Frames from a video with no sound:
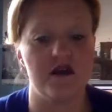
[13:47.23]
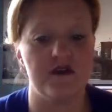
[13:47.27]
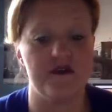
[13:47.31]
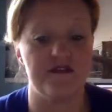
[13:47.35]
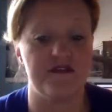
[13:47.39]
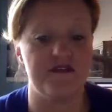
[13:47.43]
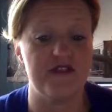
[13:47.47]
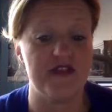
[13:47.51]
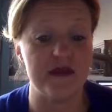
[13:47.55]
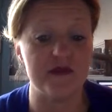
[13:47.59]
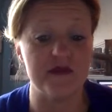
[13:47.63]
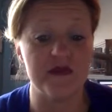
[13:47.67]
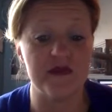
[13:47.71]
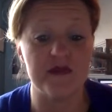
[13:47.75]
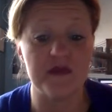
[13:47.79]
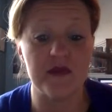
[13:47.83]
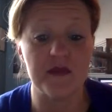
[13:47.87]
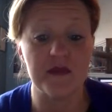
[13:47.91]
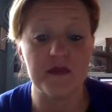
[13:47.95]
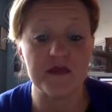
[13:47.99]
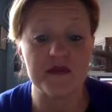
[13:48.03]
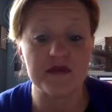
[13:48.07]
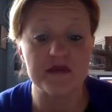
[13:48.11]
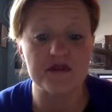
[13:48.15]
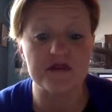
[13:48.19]
family
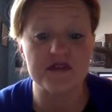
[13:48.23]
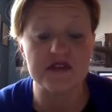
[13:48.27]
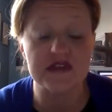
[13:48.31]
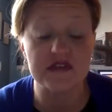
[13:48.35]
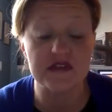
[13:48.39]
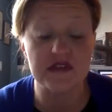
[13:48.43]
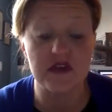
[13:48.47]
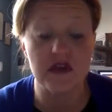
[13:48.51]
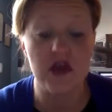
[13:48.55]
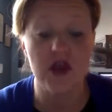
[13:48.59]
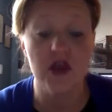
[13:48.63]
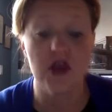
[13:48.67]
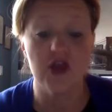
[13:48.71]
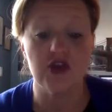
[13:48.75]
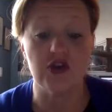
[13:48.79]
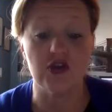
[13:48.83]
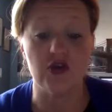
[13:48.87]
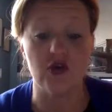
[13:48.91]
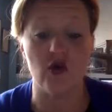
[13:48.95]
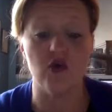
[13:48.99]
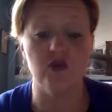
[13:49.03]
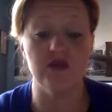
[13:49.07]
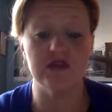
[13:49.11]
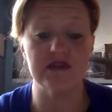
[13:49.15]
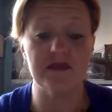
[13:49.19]
members, your
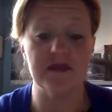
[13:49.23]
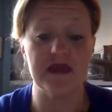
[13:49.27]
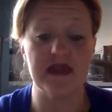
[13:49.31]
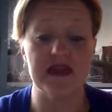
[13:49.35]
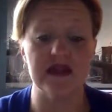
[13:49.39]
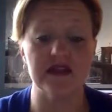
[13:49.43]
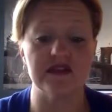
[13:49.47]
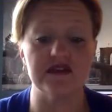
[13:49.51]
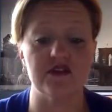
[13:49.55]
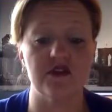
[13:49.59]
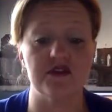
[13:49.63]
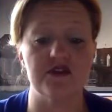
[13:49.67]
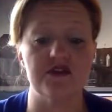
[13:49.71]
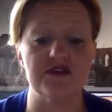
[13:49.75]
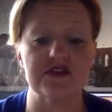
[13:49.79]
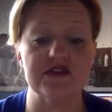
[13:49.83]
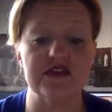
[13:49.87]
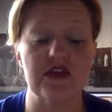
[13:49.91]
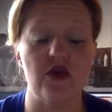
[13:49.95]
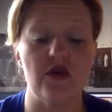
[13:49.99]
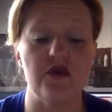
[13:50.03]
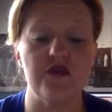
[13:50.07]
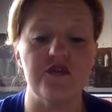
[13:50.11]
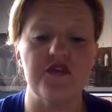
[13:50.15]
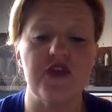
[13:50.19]
own demands on
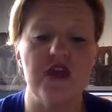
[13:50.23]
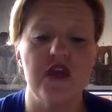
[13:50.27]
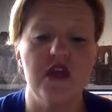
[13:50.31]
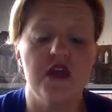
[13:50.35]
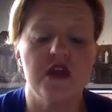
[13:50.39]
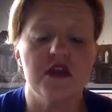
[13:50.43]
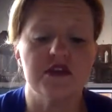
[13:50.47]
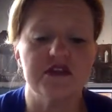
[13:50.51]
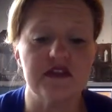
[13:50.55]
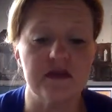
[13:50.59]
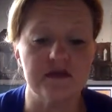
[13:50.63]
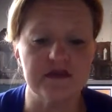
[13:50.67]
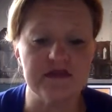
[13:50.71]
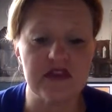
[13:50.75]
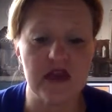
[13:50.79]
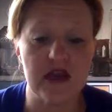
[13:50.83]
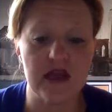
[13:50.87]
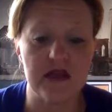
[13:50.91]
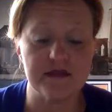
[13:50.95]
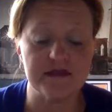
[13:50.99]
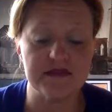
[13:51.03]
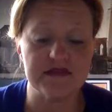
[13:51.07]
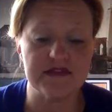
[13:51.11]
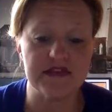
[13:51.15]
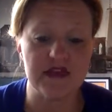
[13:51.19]
yourself.
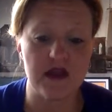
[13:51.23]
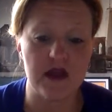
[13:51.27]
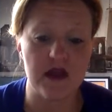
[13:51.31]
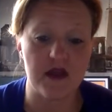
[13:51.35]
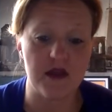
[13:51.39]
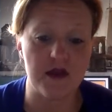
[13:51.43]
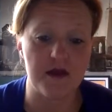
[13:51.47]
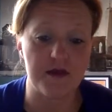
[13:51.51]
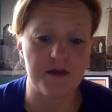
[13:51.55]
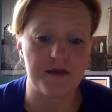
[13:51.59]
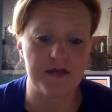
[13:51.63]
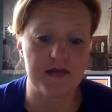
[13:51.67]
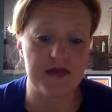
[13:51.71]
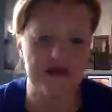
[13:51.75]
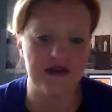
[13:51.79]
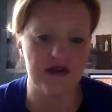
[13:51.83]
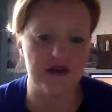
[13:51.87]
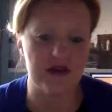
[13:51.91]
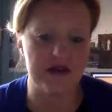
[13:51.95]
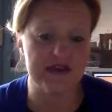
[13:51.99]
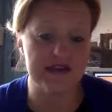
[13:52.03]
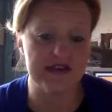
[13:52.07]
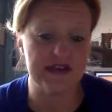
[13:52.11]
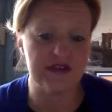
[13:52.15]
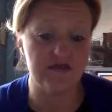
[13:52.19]
Sometimes,
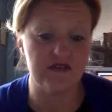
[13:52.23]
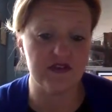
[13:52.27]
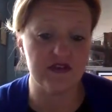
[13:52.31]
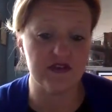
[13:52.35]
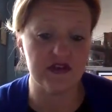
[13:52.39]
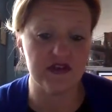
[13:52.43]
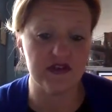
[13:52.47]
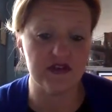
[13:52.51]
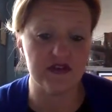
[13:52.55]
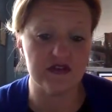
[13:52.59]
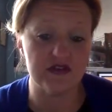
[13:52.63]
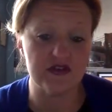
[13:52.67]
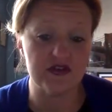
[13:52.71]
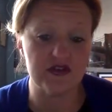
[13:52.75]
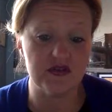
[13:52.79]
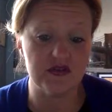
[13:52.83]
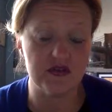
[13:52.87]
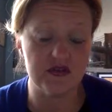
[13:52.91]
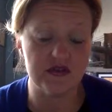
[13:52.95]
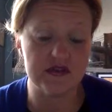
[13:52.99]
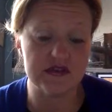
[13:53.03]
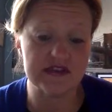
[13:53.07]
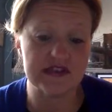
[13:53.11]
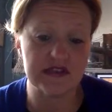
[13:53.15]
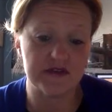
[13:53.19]
I see really good
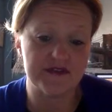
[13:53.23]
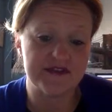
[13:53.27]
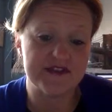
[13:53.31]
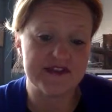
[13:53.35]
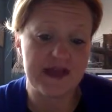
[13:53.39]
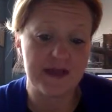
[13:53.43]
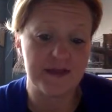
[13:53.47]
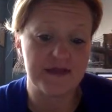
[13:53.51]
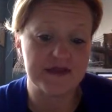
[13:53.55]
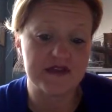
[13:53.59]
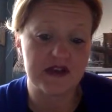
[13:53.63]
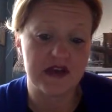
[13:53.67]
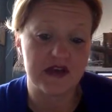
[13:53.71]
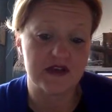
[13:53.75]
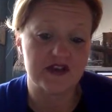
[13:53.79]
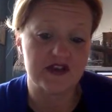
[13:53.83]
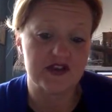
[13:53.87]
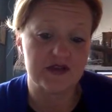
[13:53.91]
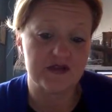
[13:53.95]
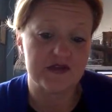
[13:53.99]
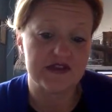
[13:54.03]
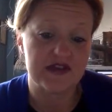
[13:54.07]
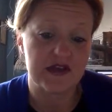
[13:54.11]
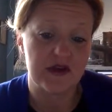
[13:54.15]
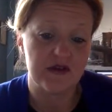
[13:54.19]
students self-sabotage
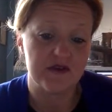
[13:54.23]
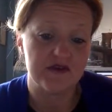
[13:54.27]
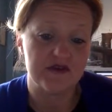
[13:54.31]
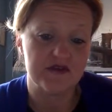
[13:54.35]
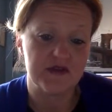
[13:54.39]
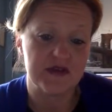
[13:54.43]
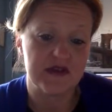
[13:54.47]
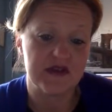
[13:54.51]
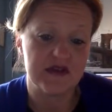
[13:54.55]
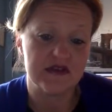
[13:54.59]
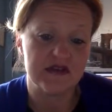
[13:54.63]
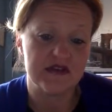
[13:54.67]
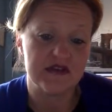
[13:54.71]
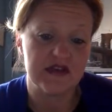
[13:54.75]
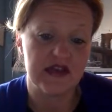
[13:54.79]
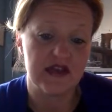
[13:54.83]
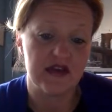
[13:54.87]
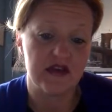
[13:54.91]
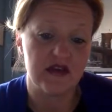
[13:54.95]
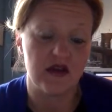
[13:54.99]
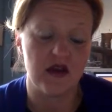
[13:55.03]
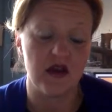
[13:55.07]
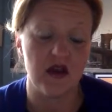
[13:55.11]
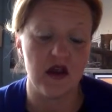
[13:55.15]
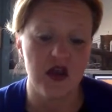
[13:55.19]
themselves because
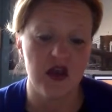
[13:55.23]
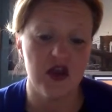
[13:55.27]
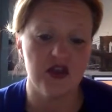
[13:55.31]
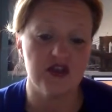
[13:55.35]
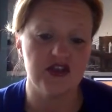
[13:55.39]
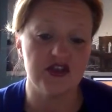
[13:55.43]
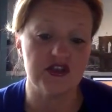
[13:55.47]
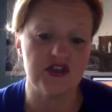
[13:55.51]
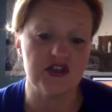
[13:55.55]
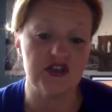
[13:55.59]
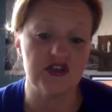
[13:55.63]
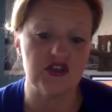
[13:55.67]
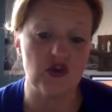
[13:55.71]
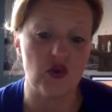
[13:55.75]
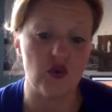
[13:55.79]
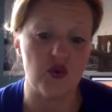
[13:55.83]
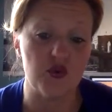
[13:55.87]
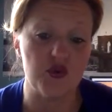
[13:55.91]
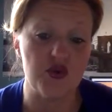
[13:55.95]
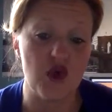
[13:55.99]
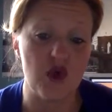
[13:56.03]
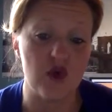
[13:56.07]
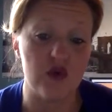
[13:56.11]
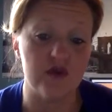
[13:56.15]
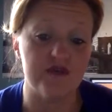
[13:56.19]
they just don't
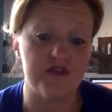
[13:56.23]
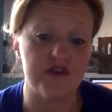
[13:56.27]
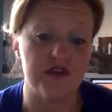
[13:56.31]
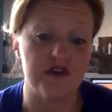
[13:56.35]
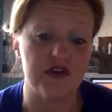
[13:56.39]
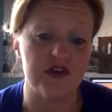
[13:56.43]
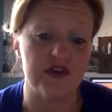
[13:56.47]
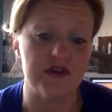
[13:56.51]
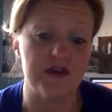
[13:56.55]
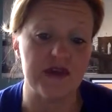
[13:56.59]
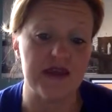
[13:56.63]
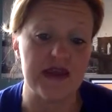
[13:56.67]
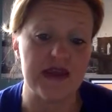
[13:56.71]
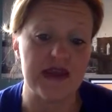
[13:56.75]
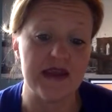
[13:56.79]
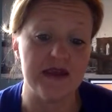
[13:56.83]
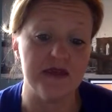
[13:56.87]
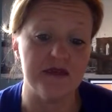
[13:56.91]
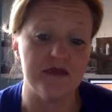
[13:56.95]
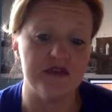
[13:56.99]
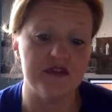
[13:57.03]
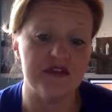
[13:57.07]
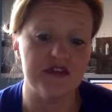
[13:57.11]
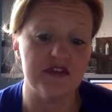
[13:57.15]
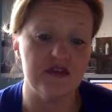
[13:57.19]
know if they're going to be
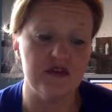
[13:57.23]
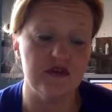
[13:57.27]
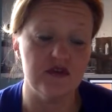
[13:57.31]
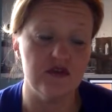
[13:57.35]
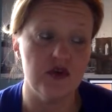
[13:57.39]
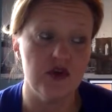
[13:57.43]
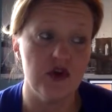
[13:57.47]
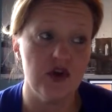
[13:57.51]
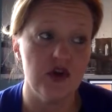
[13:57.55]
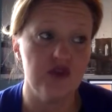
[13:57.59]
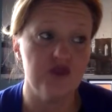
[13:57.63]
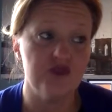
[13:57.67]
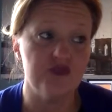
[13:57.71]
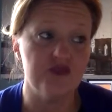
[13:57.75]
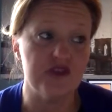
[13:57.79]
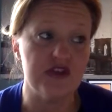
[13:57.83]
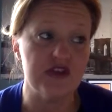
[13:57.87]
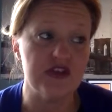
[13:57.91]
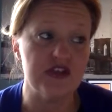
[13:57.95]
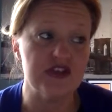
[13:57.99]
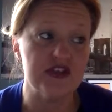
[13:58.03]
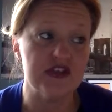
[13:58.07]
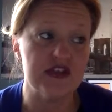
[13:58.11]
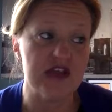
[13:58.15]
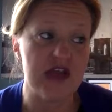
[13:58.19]
able to
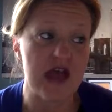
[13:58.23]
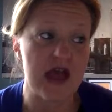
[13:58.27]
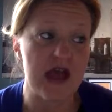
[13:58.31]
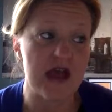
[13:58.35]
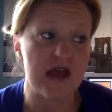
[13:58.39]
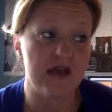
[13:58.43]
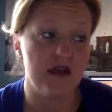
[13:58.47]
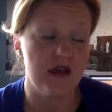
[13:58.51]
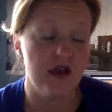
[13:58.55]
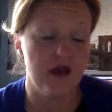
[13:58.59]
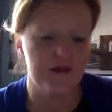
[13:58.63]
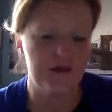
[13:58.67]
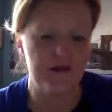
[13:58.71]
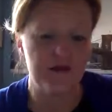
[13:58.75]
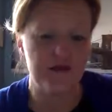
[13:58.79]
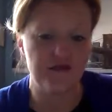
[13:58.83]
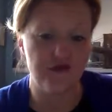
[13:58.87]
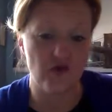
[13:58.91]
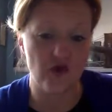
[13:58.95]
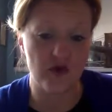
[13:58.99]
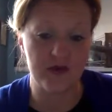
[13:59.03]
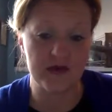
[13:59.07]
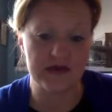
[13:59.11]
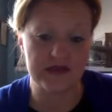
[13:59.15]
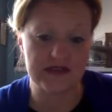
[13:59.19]
reach that
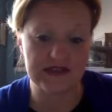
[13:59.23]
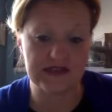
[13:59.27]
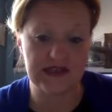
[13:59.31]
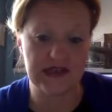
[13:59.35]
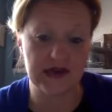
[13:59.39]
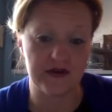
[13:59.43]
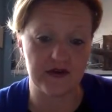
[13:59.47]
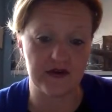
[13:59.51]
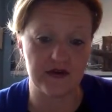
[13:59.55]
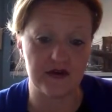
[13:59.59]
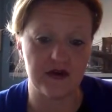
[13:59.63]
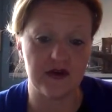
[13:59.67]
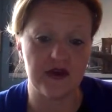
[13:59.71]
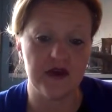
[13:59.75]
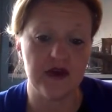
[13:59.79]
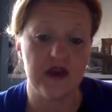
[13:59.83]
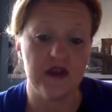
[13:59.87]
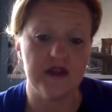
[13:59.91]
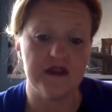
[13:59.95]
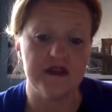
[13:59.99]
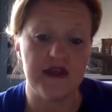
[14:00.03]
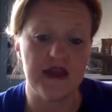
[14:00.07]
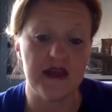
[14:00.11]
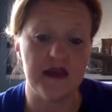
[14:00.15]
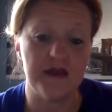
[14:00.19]
performance standard
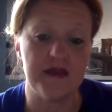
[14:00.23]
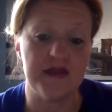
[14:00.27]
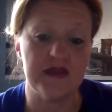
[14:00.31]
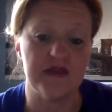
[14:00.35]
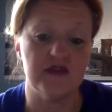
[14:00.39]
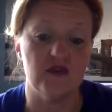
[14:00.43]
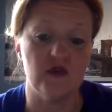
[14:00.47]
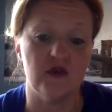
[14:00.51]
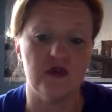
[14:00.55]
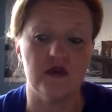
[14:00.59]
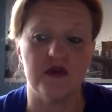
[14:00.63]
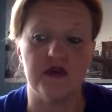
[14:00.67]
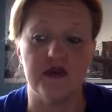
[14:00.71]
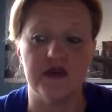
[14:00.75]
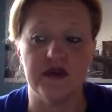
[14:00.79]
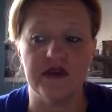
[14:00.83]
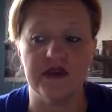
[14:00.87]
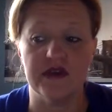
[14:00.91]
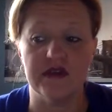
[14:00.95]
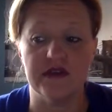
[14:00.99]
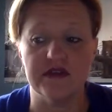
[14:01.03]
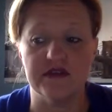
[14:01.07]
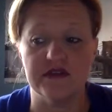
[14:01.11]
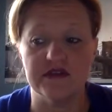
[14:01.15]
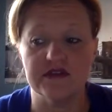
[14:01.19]
that Bandura
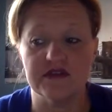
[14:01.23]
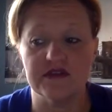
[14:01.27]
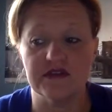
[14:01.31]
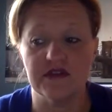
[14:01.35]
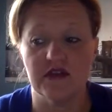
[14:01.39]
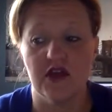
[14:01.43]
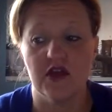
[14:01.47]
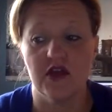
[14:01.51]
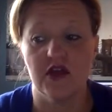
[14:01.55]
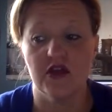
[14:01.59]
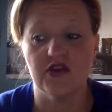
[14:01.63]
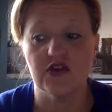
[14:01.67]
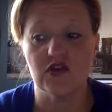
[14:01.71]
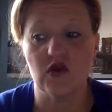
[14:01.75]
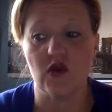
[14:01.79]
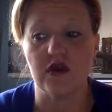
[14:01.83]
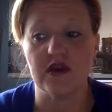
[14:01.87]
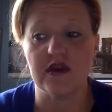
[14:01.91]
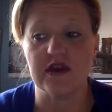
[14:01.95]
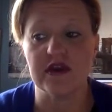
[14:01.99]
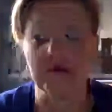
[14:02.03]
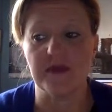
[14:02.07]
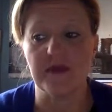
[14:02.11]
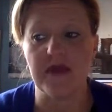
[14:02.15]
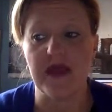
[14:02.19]
is
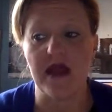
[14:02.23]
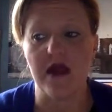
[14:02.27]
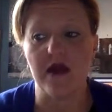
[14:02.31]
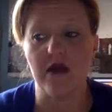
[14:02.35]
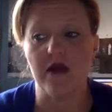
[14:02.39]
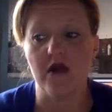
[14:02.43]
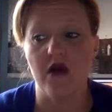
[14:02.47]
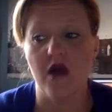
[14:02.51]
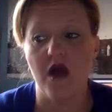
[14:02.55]
talking about.